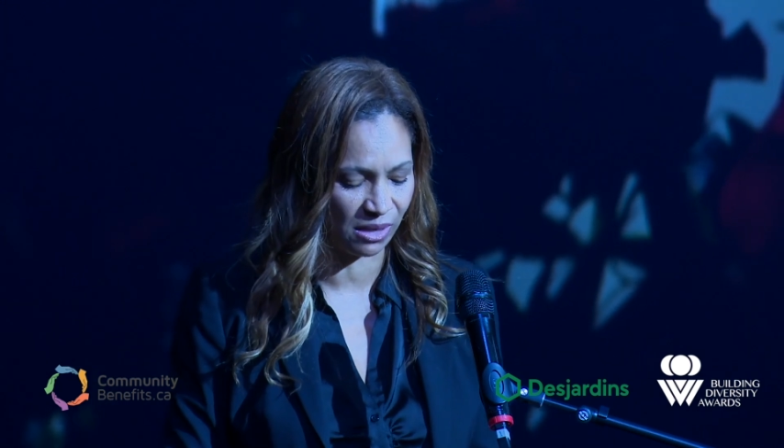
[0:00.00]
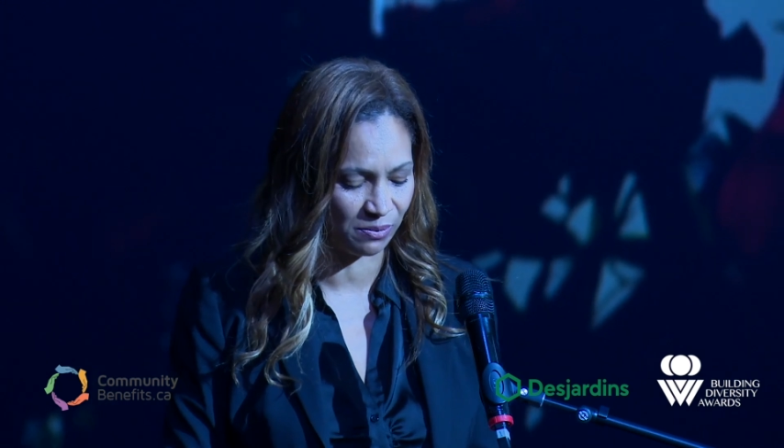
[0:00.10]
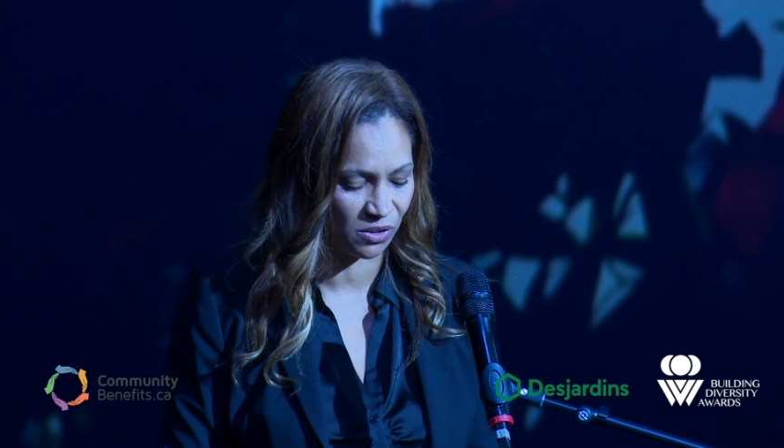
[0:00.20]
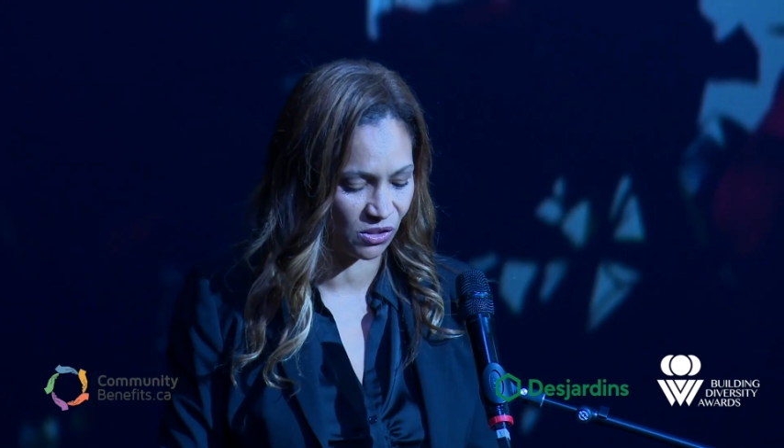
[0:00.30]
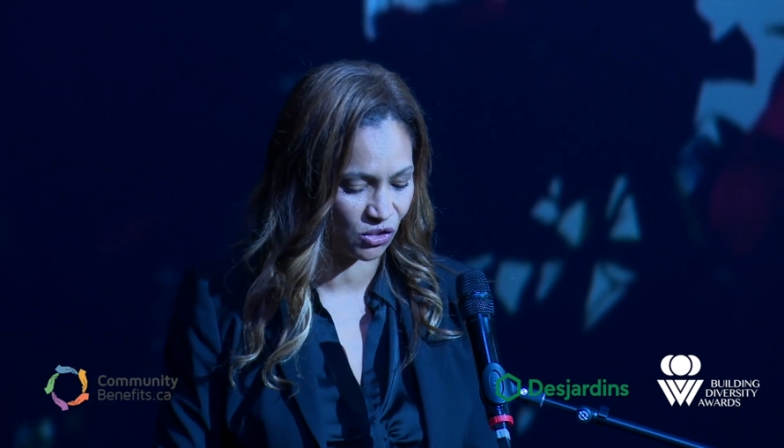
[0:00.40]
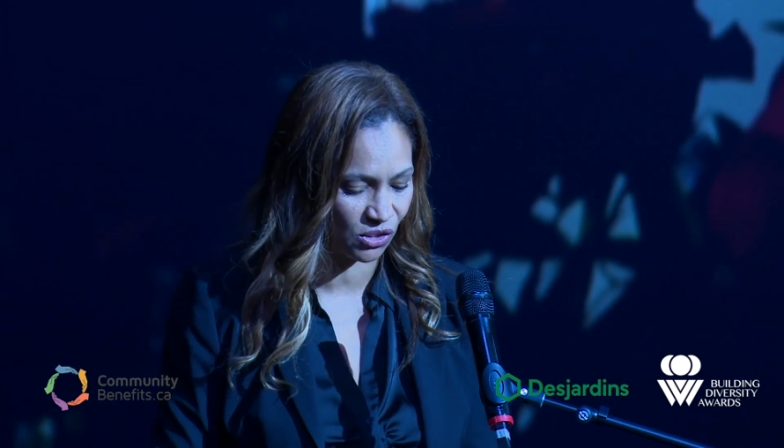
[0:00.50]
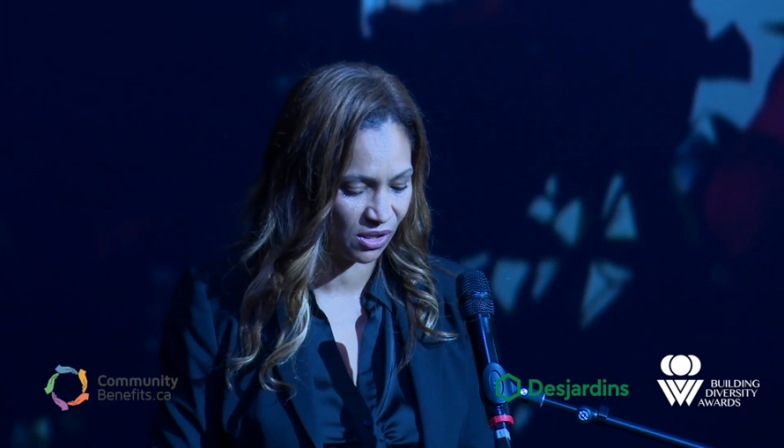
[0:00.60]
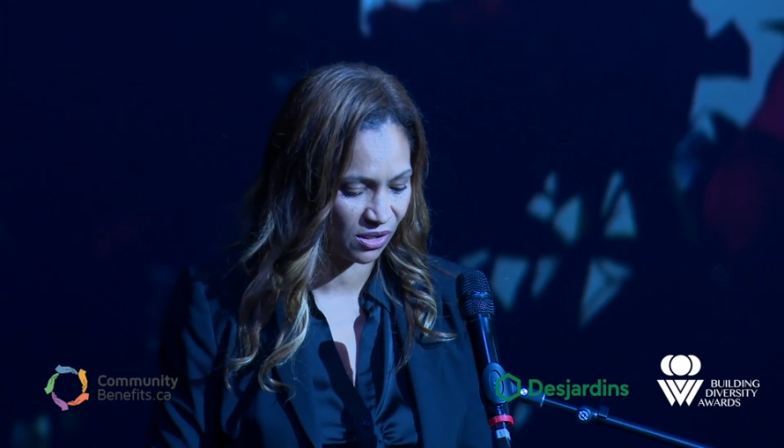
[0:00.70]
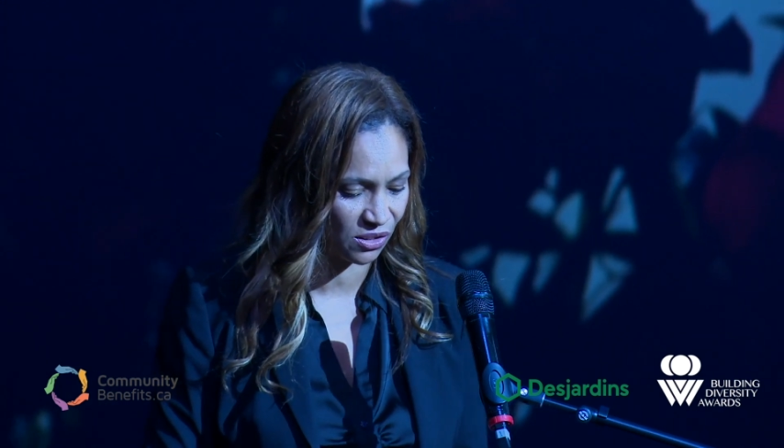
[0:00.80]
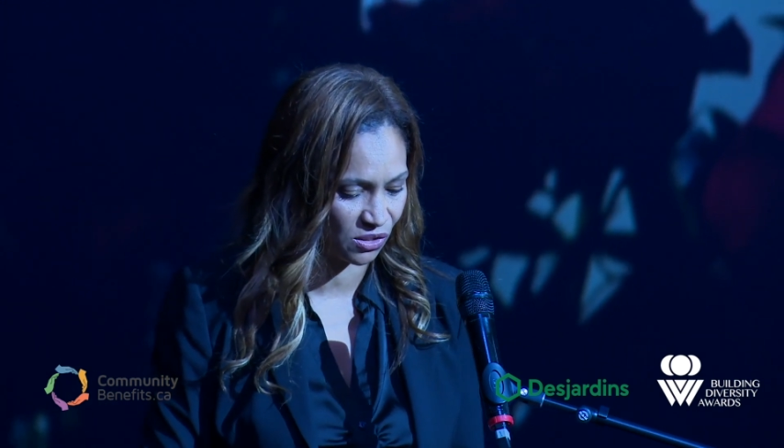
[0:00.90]
that
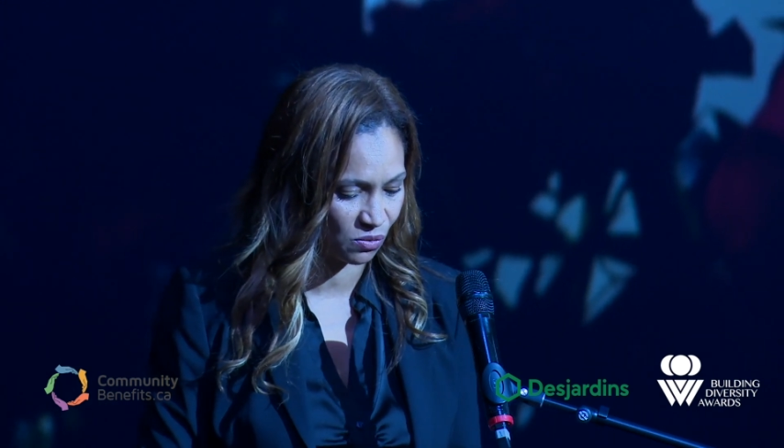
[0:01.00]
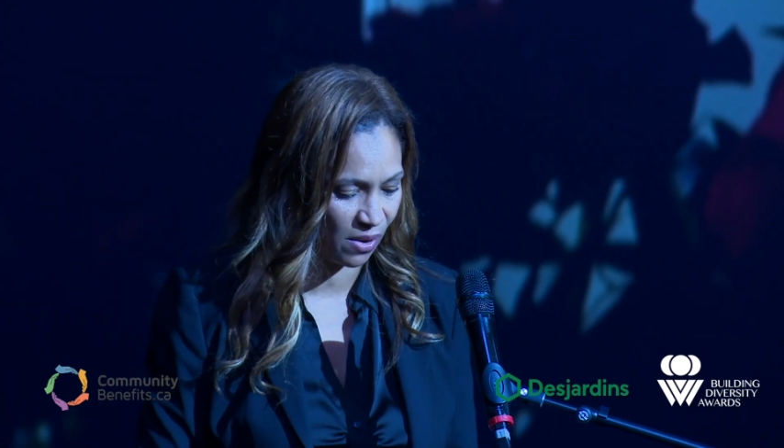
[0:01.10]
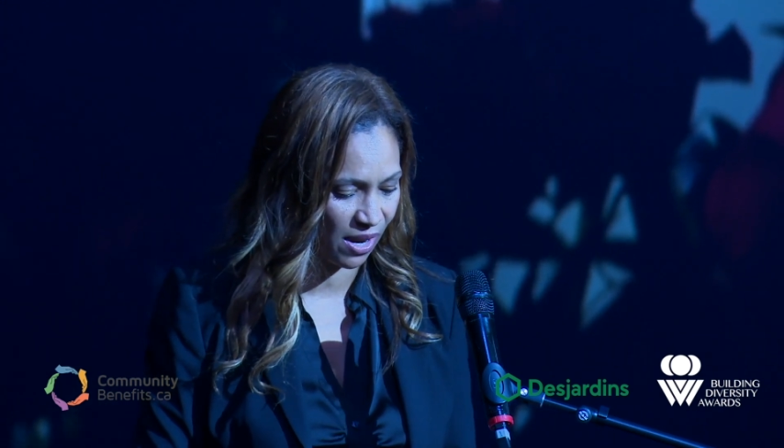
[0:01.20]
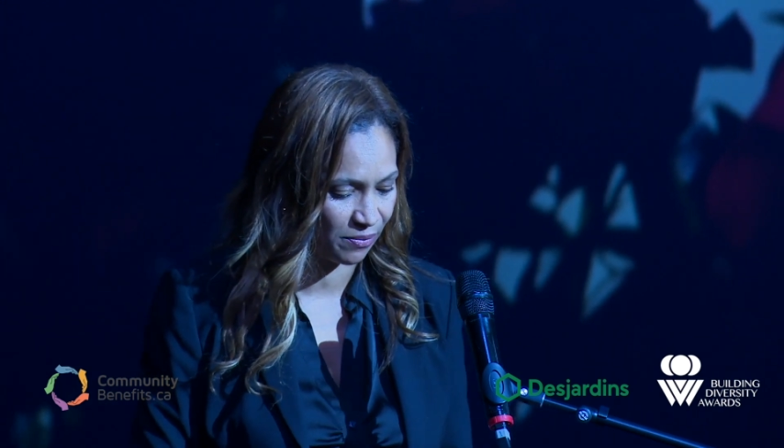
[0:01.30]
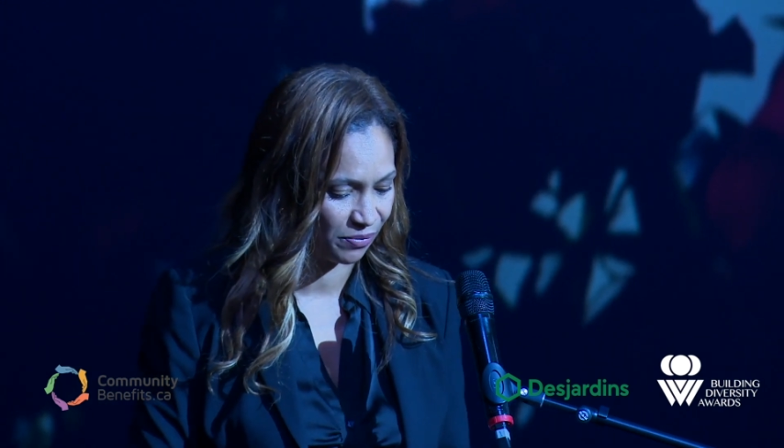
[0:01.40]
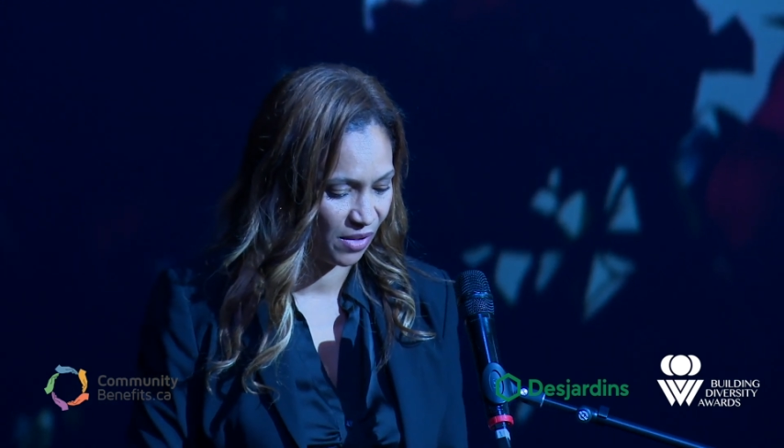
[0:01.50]
positioned us this way.